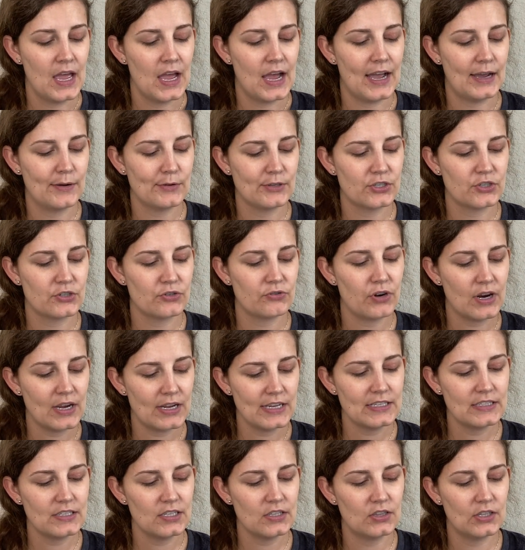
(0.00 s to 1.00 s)
I was
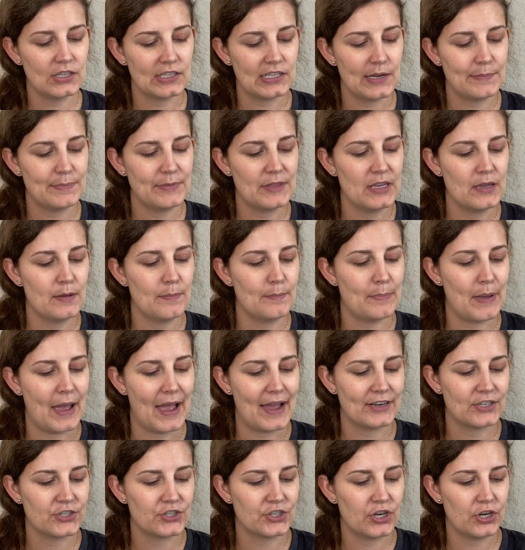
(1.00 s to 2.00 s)
trying to look up the
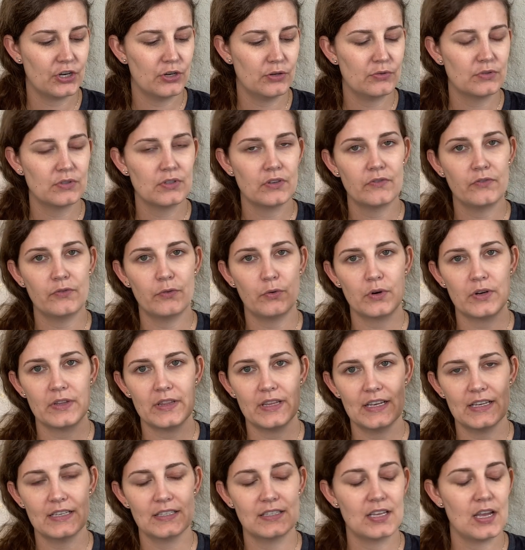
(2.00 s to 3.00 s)
batch codes for
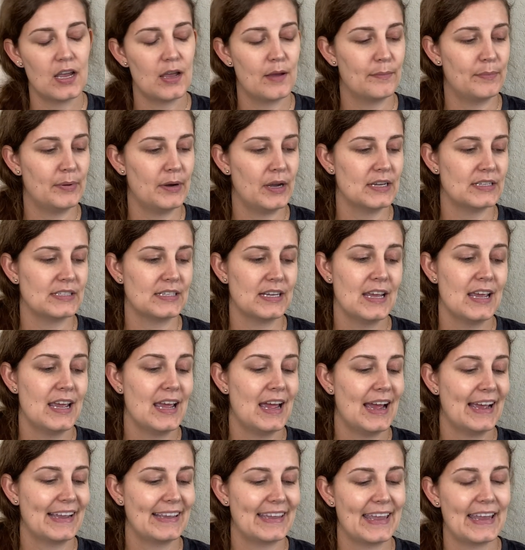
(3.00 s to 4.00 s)
this, but
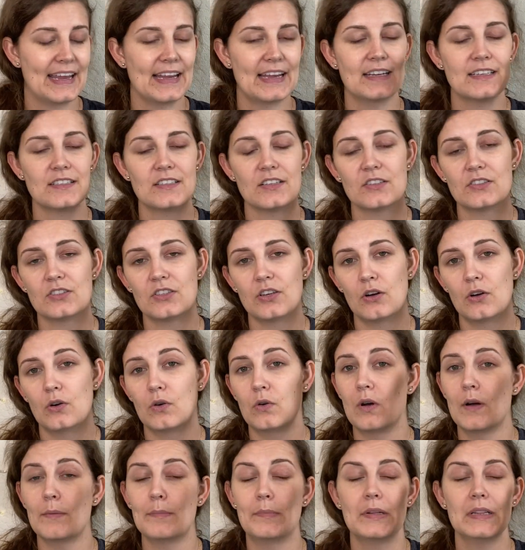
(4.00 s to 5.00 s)
I can't,
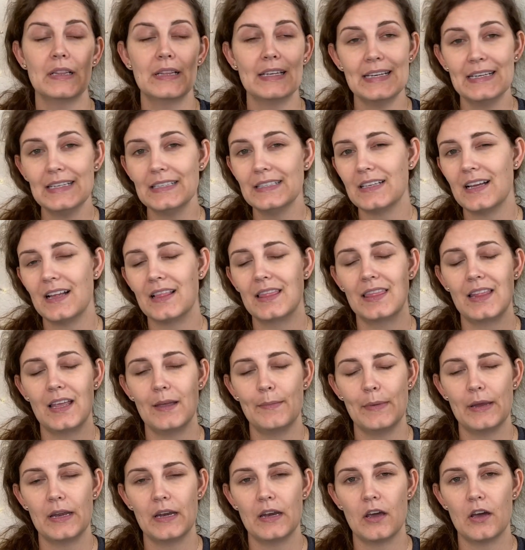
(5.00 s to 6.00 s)
so please let
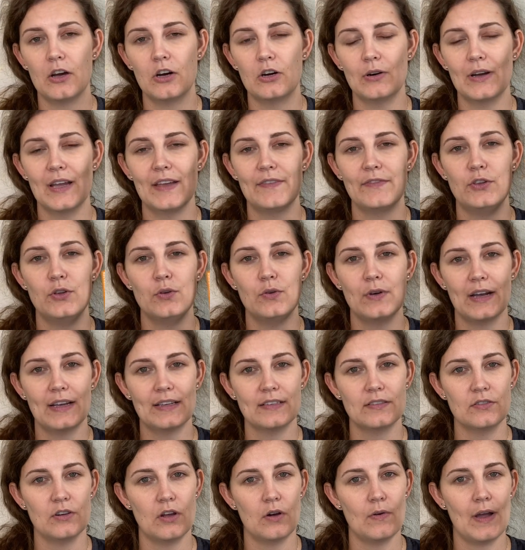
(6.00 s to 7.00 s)
me know if you
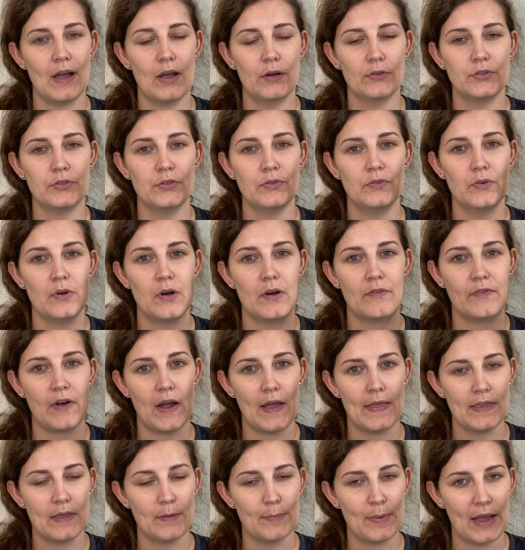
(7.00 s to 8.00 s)
guys know how to
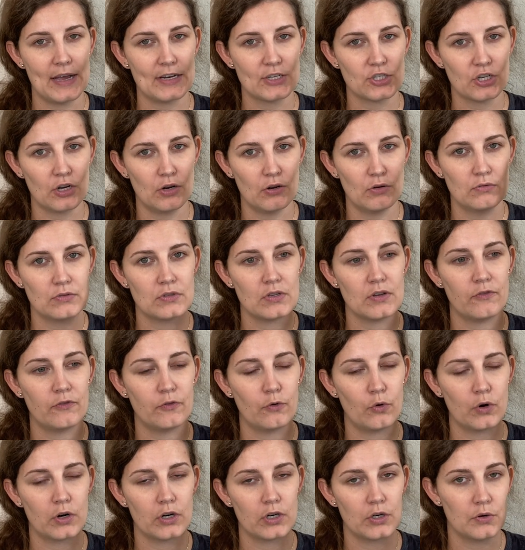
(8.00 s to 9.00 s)
find the batch codes
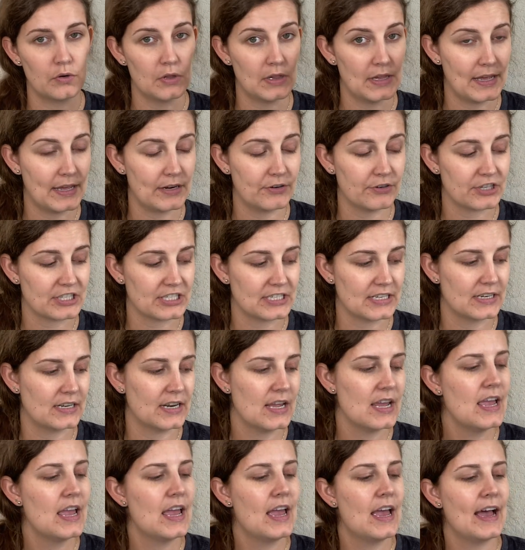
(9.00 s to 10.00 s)
for Ole Henriksen.
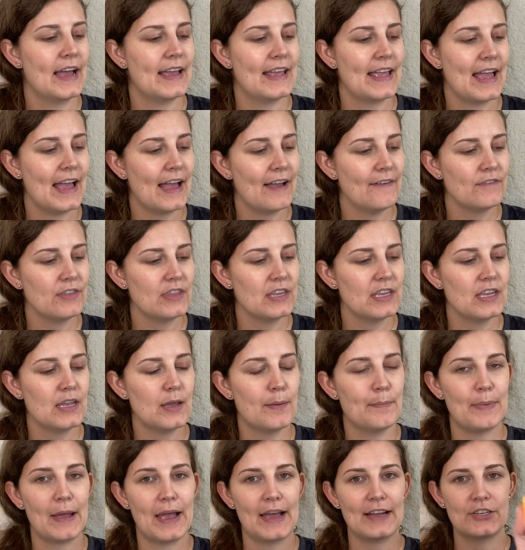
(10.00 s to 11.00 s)
I have the
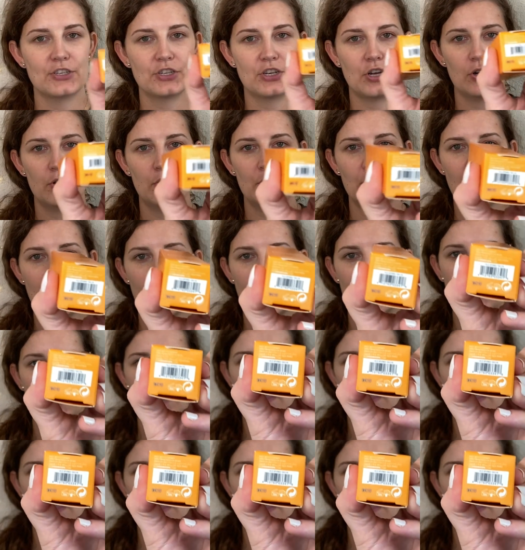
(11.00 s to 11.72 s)
batch code on